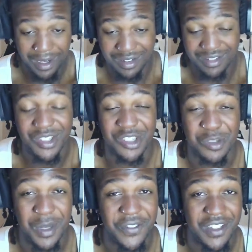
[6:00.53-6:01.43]
as
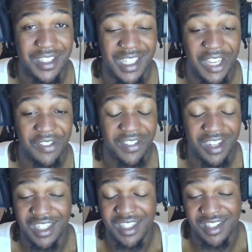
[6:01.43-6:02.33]
disrespectful as King
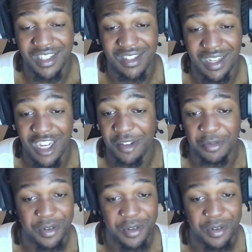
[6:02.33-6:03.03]
Von is to his ops, bro.